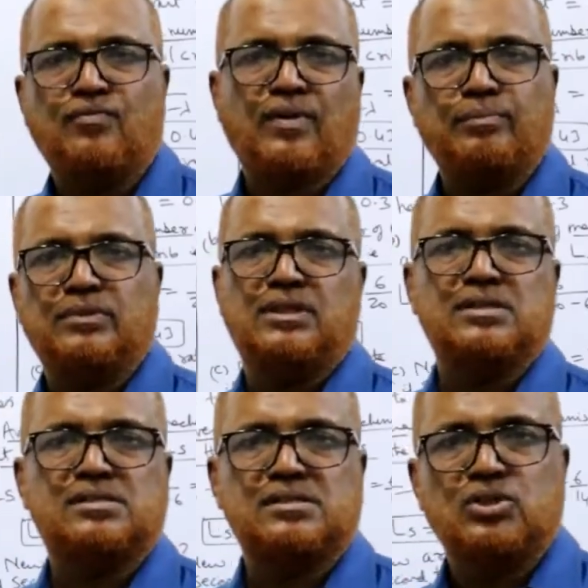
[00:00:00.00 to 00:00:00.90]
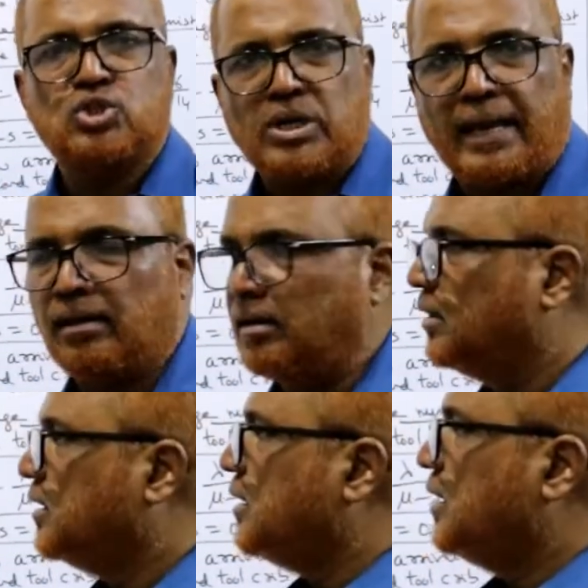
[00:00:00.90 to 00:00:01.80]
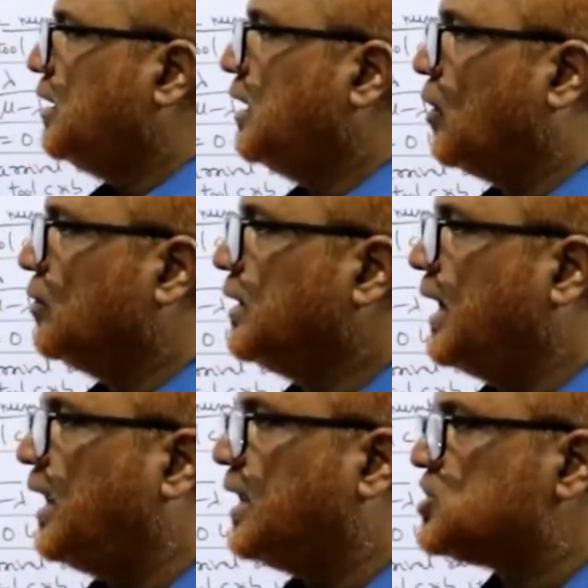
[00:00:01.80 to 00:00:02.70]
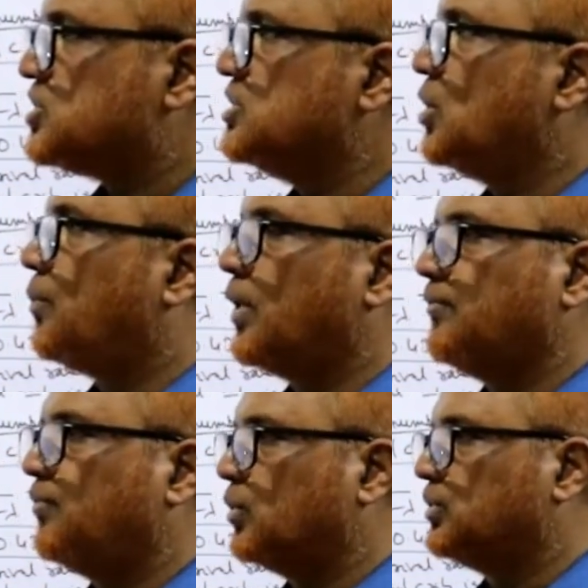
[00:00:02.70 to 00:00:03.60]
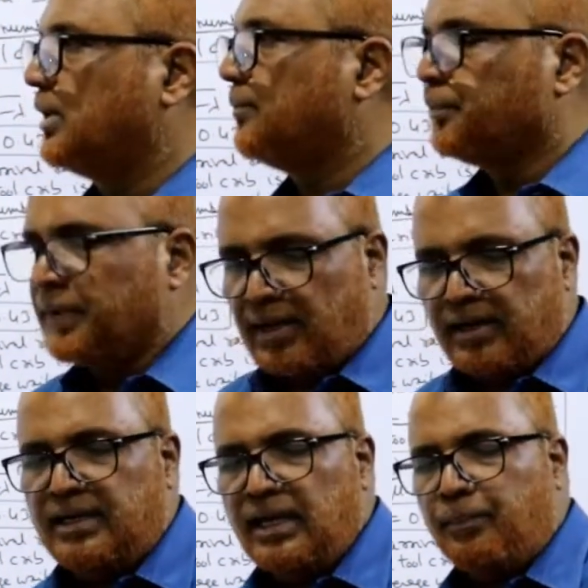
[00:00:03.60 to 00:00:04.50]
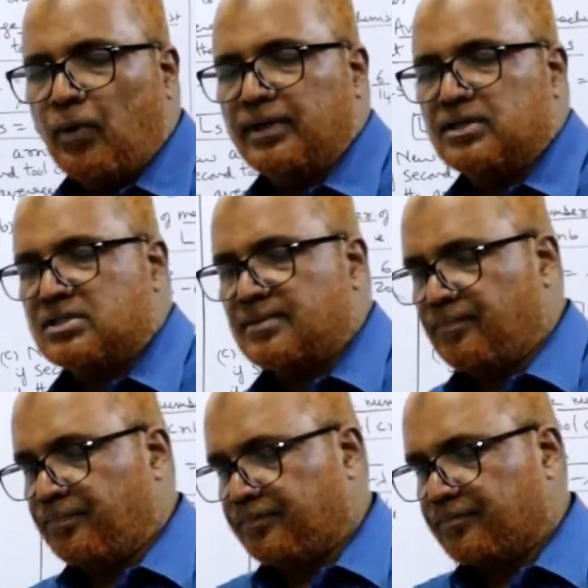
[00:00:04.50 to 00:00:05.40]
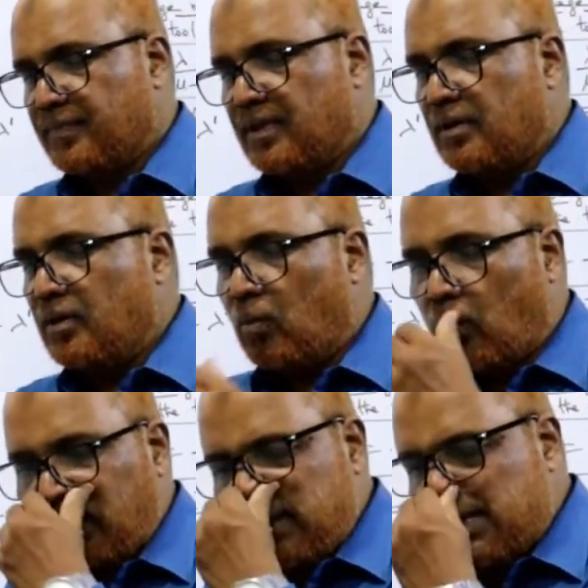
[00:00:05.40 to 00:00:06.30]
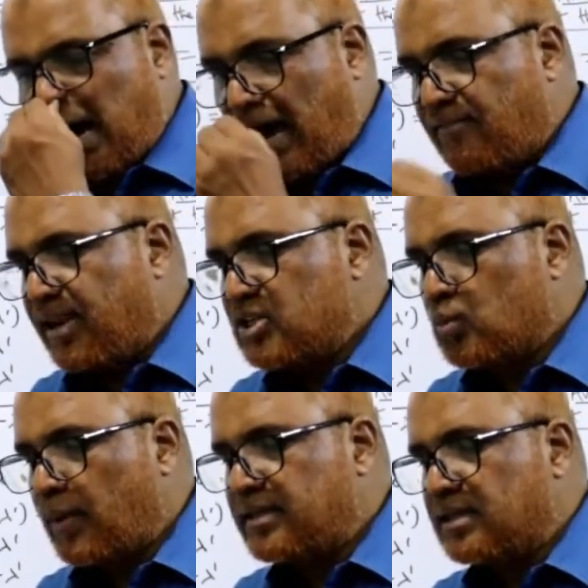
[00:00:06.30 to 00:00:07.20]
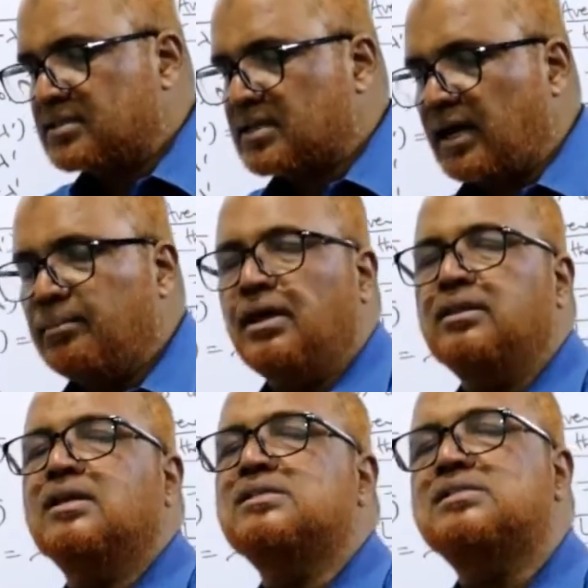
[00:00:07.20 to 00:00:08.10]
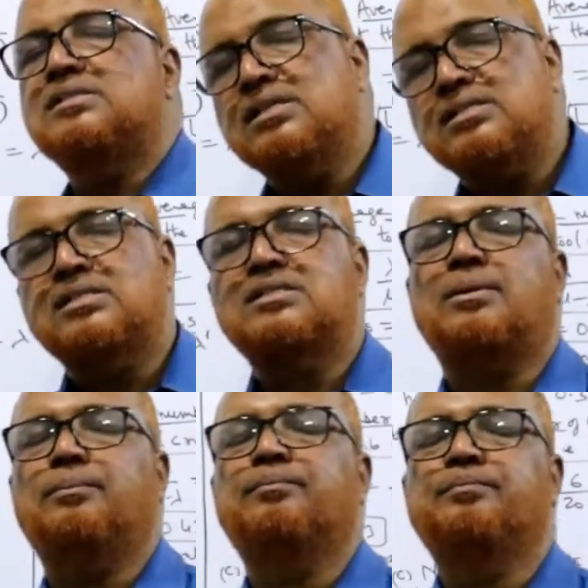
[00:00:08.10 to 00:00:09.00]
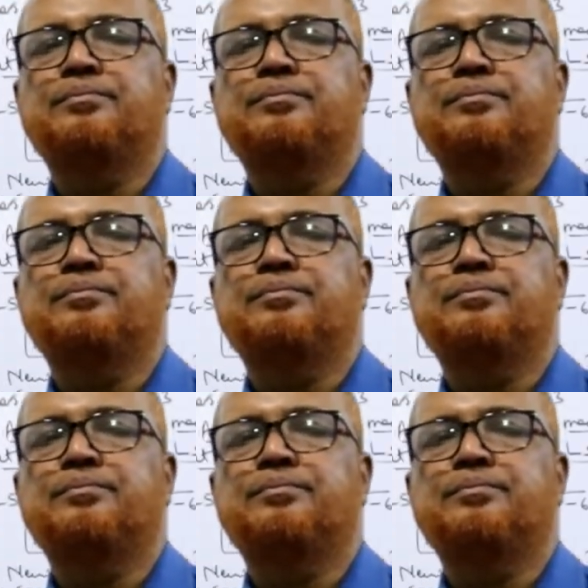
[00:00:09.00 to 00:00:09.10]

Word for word: from this channel. Now, LS 0.43. D point. What is the average waiting time in the system?